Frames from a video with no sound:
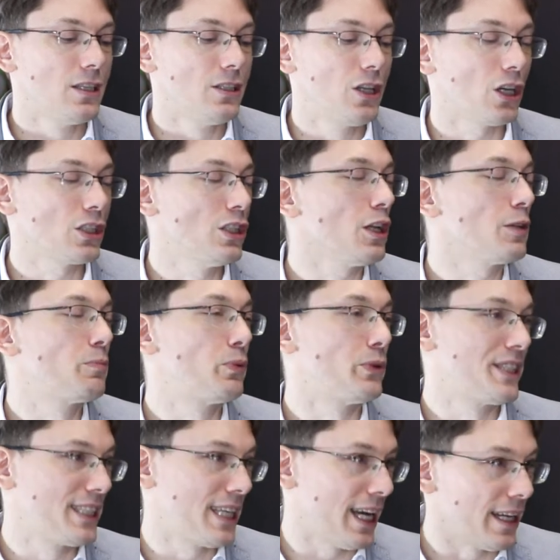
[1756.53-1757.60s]
does not
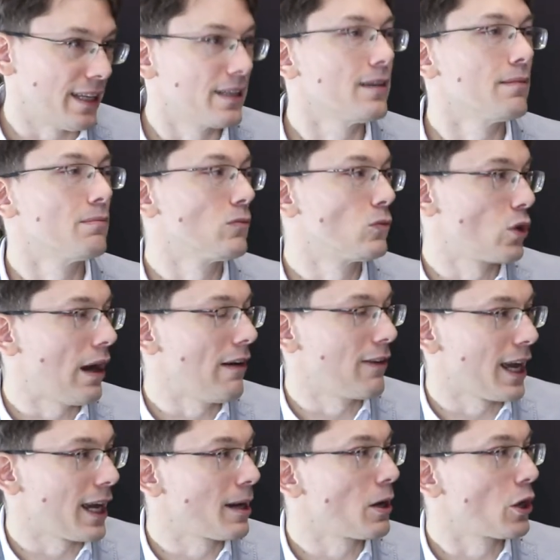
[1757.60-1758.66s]
pretend to have
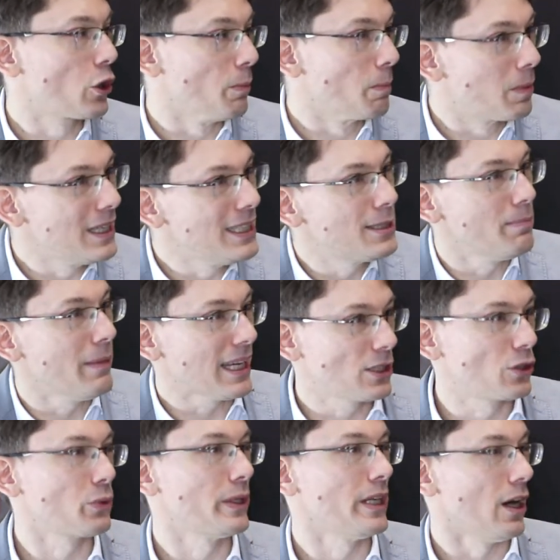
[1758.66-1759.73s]
like complete
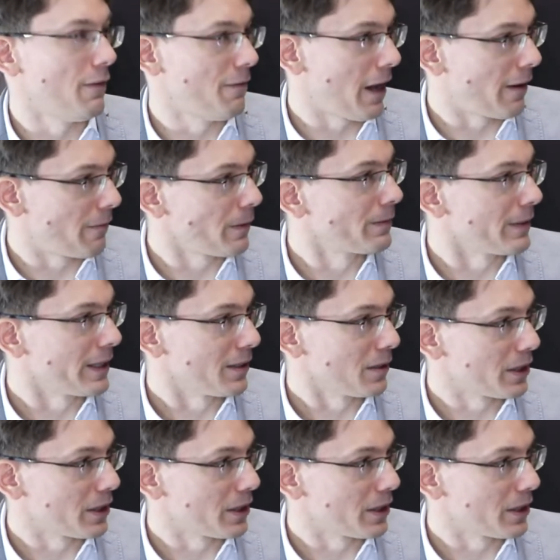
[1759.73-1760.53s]
mastery of everything.